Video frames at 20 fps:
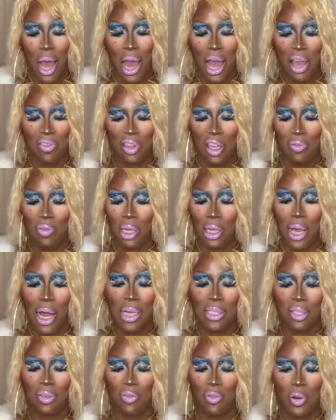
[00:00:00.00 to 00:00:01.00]
I've even
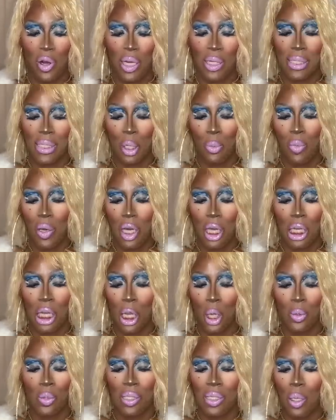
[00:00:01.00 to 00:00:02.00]
lost a friend, someone
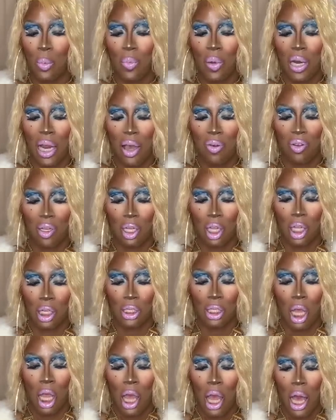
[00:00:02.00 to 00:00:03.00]
close, someone I've
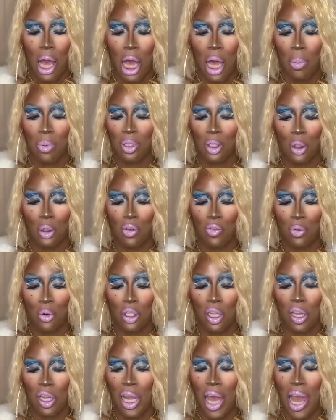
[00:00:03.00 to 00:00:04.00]
looked up to
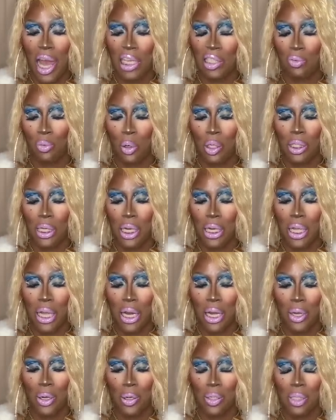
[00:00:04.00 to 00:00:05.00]
for the last
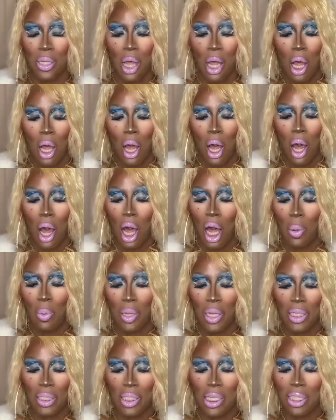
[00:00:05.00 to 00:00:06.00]
14 years. All
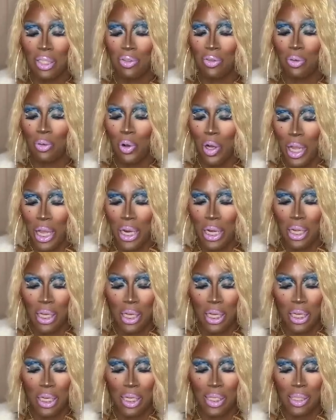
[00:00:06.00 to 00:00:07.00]
because this
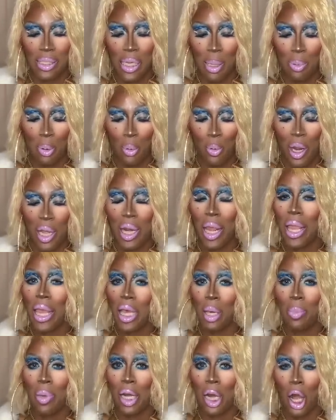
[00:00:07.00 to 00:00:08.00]
friend couldn't separate
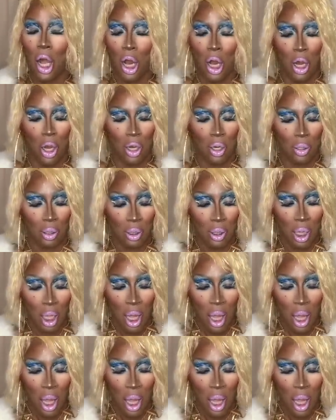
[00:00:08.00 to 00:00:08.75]
him and her.